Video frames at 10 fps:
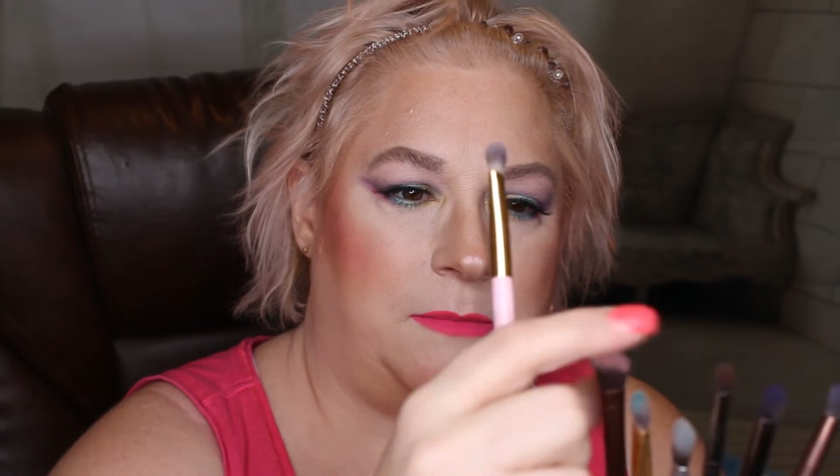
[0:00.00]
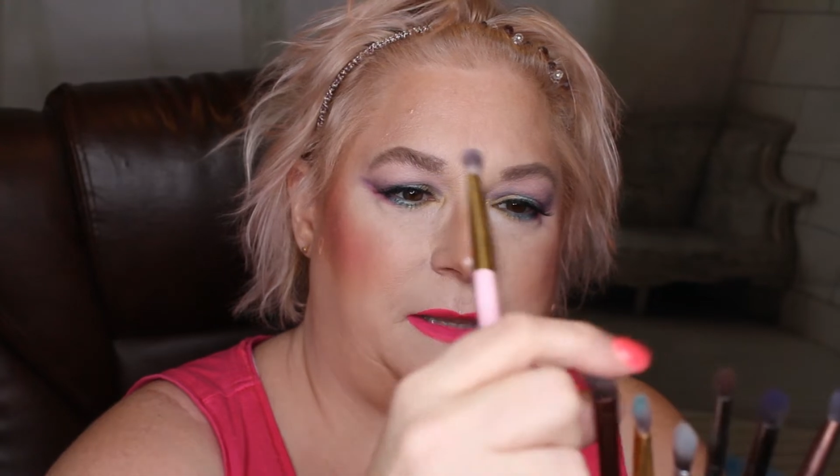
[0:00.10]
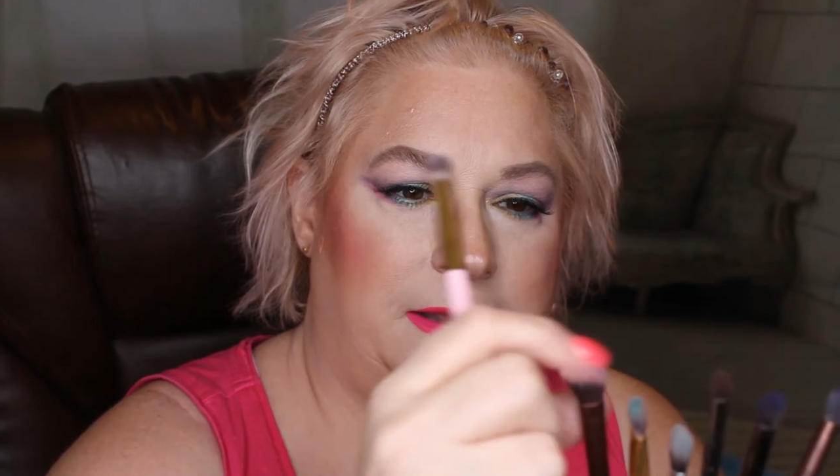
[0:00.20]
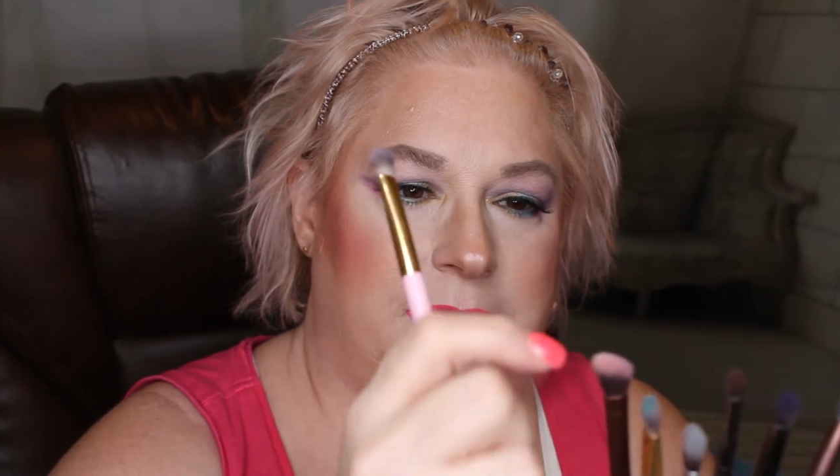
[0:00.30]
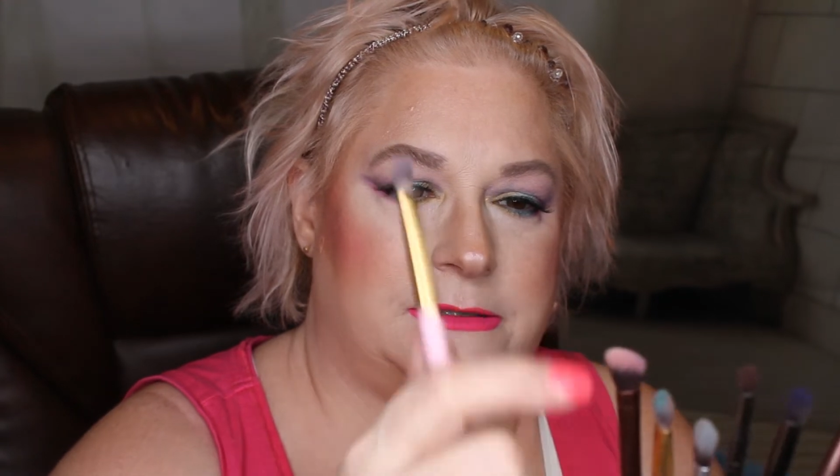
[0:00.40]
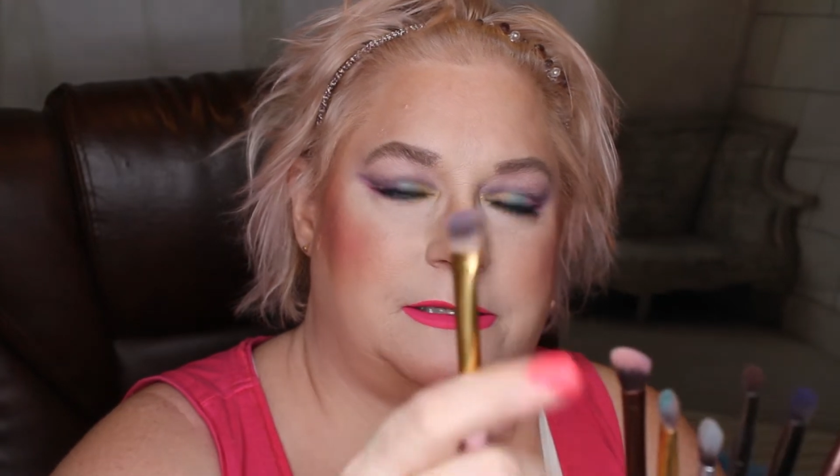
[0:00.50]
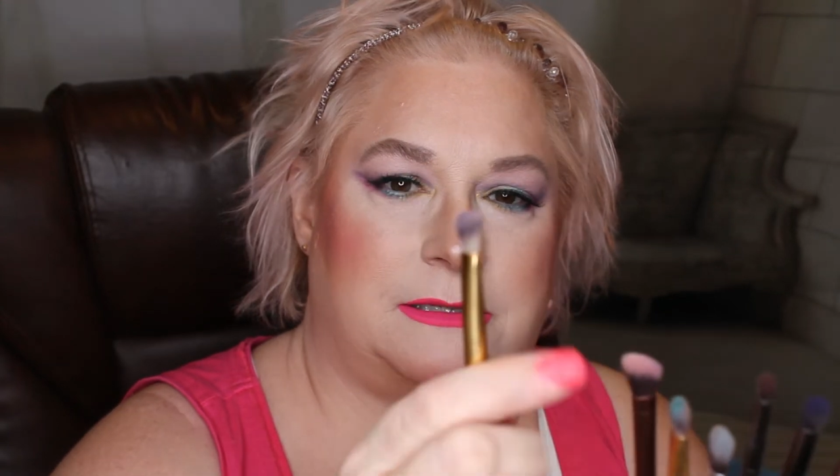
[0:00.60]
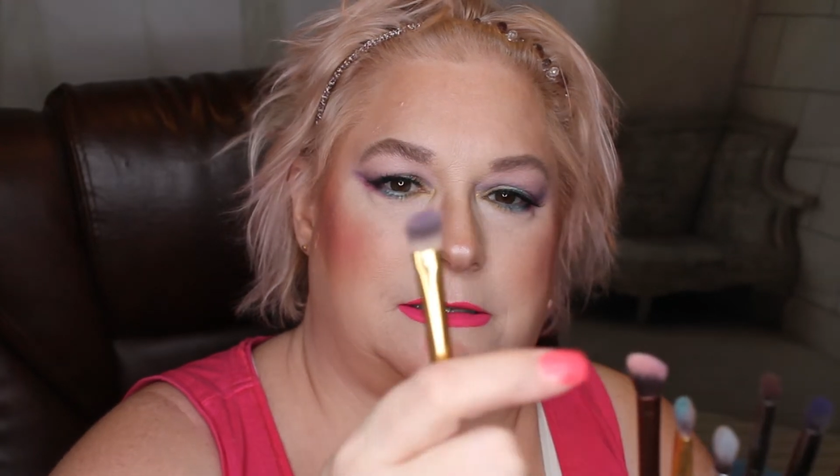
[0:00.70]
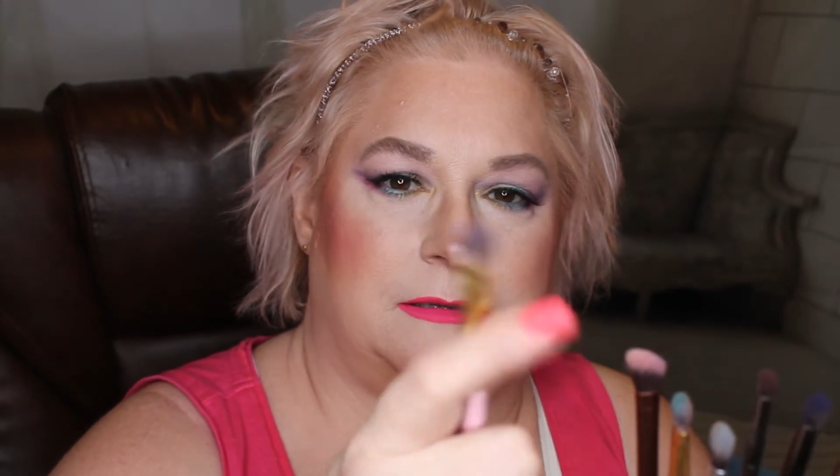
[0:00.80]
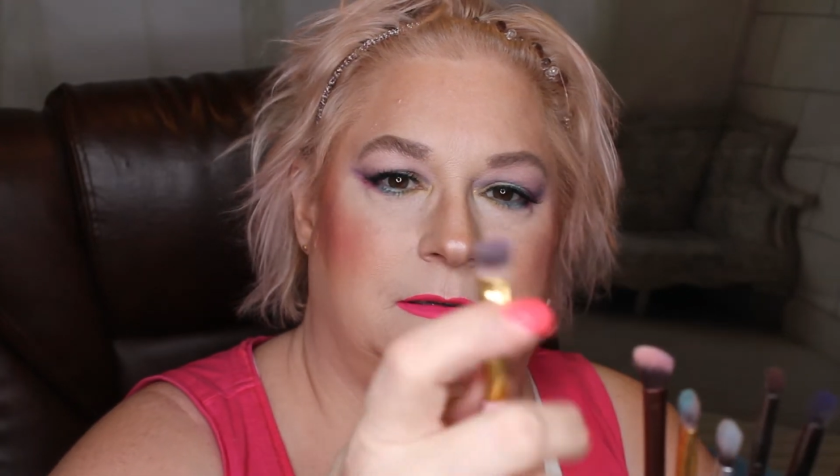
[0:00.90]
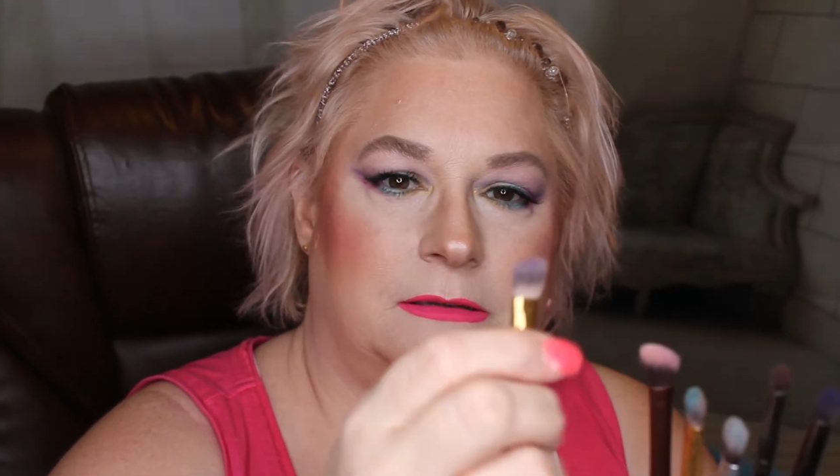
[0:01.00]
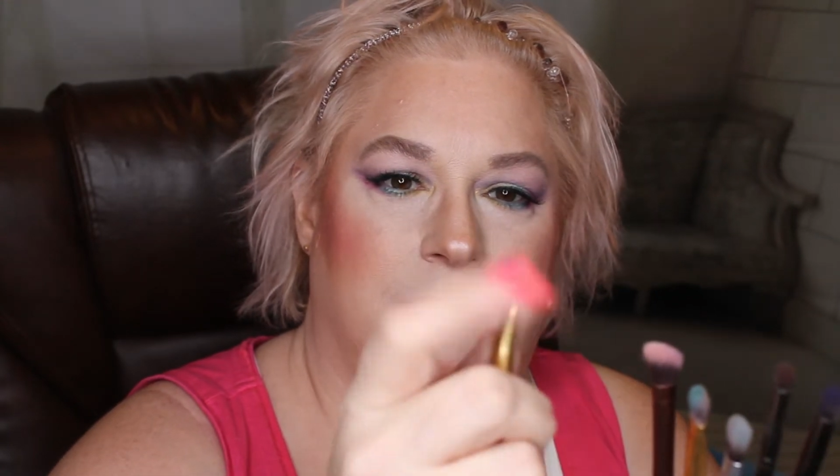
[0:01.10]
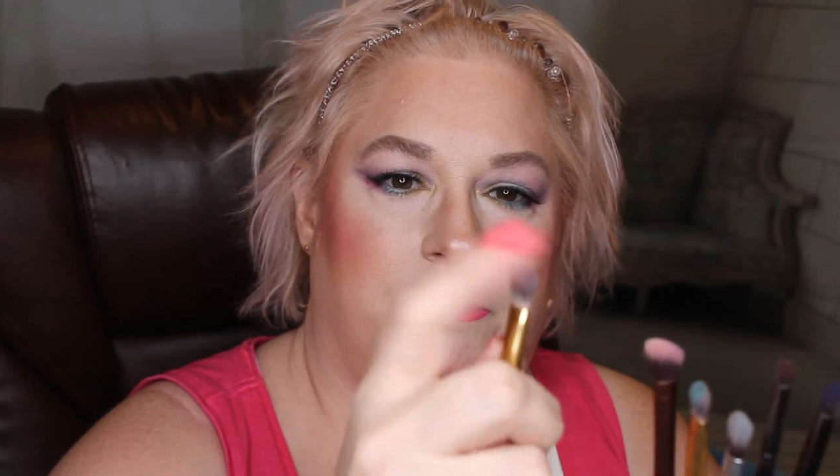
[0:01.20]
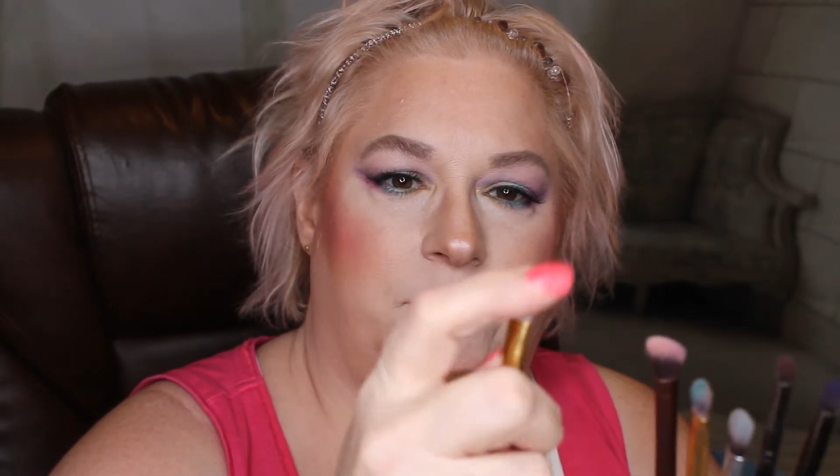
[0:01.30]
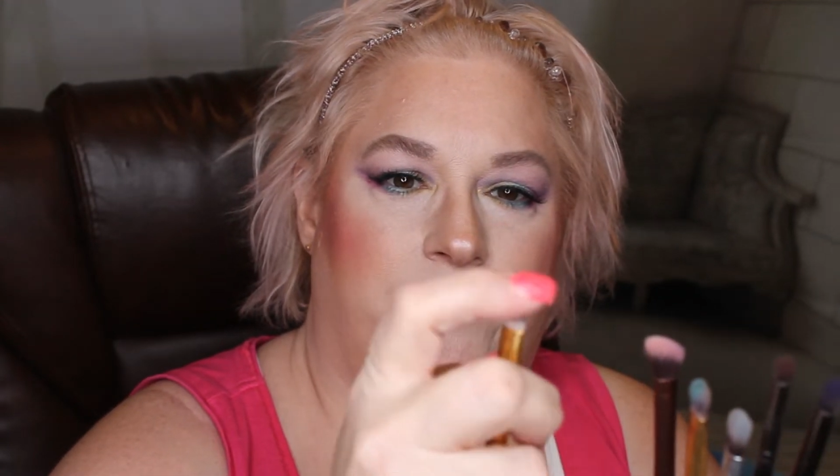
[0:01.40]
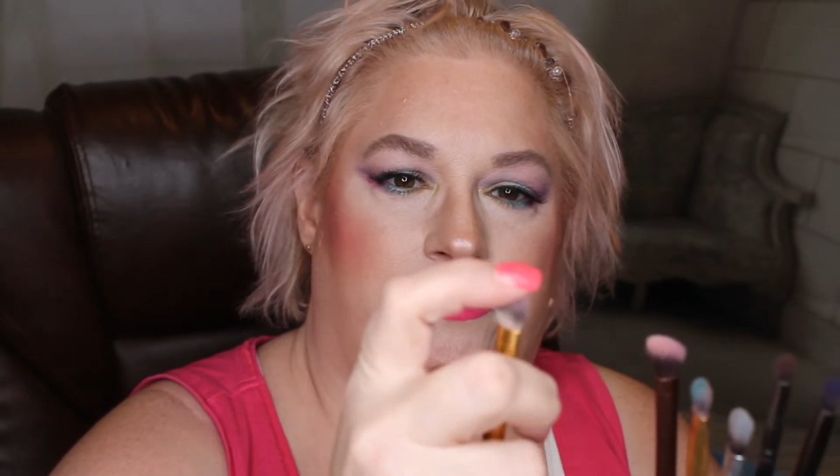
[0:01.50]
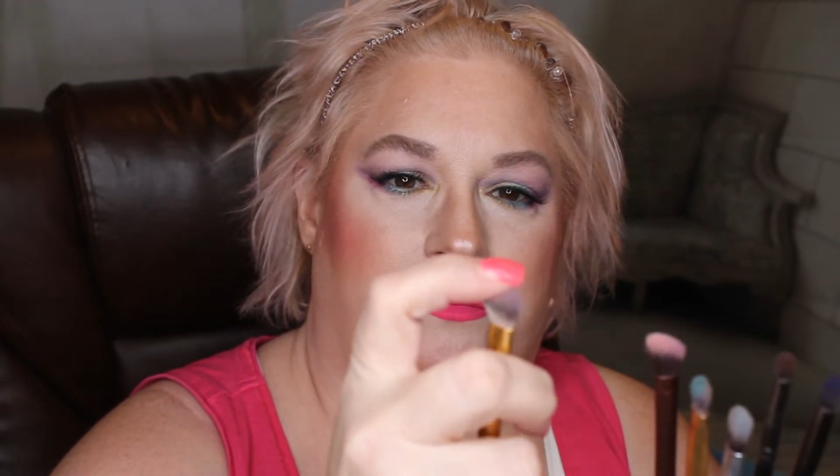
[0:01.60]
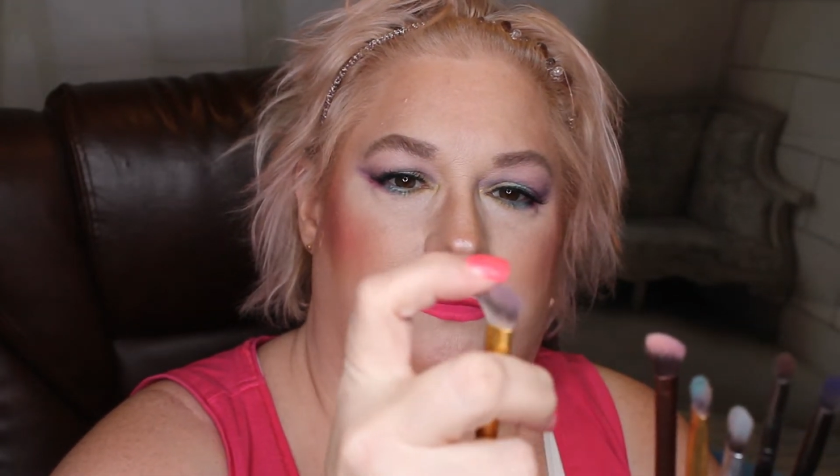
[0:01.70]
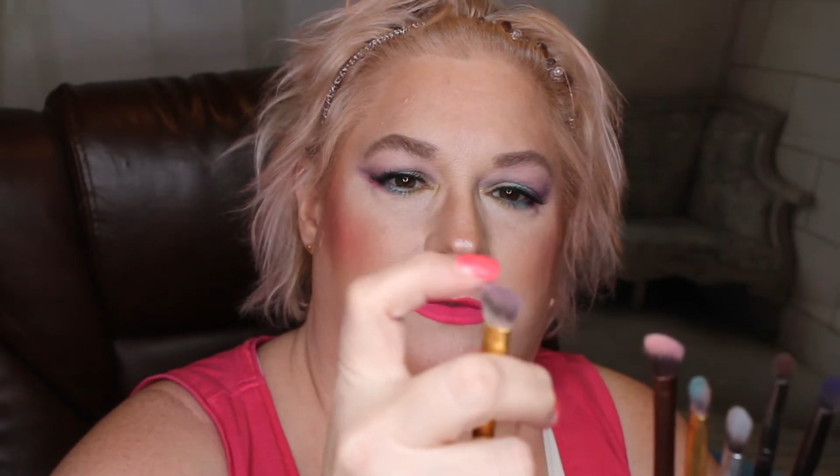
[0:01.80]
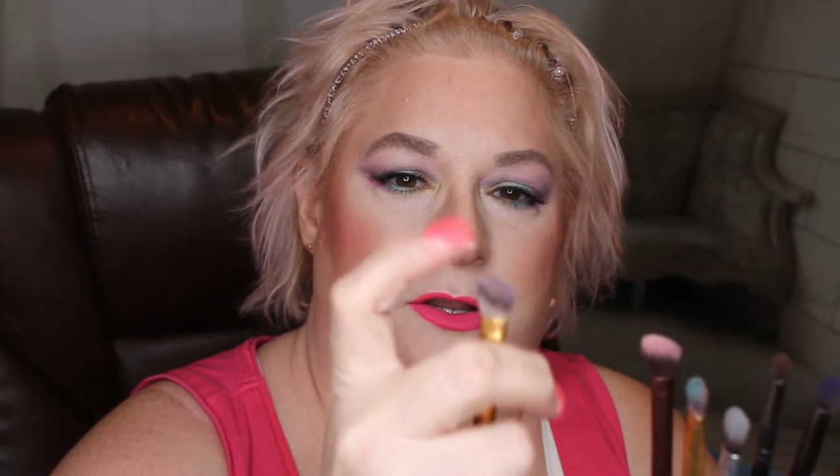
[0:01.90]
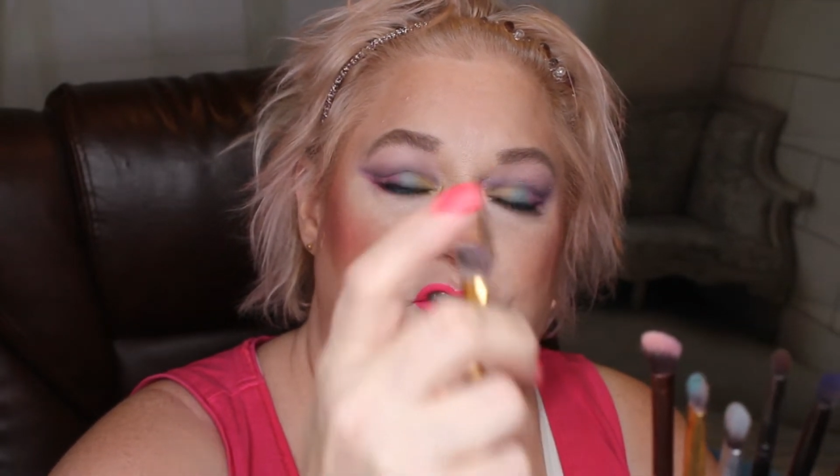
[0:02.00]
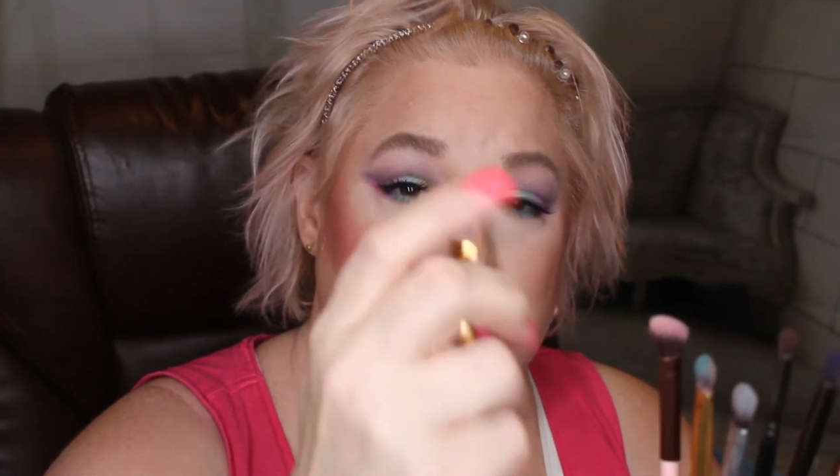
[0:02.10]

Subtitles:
I mean, they're